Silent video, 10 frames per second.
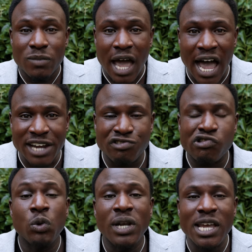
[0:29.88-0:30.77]
I
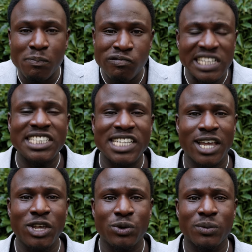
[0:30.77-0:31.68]
truly
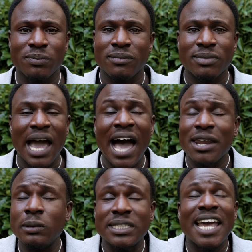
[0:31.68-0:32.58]
appreciate you. I
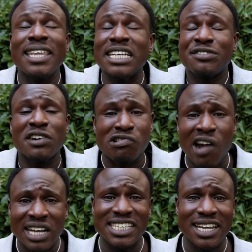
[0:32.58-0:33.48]
don't take this for
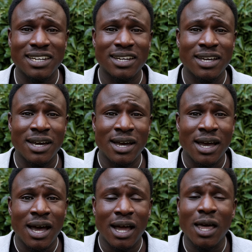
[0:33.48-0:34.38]
granted.
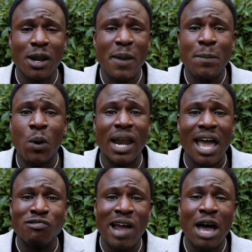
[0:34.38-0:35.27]
A lot of people are
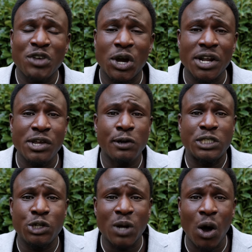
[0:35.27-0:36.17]
like, Ralph, you got a
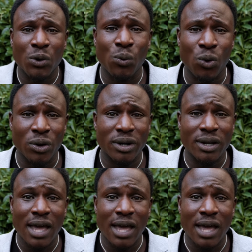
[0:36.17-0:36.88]
YouTube Gold Award.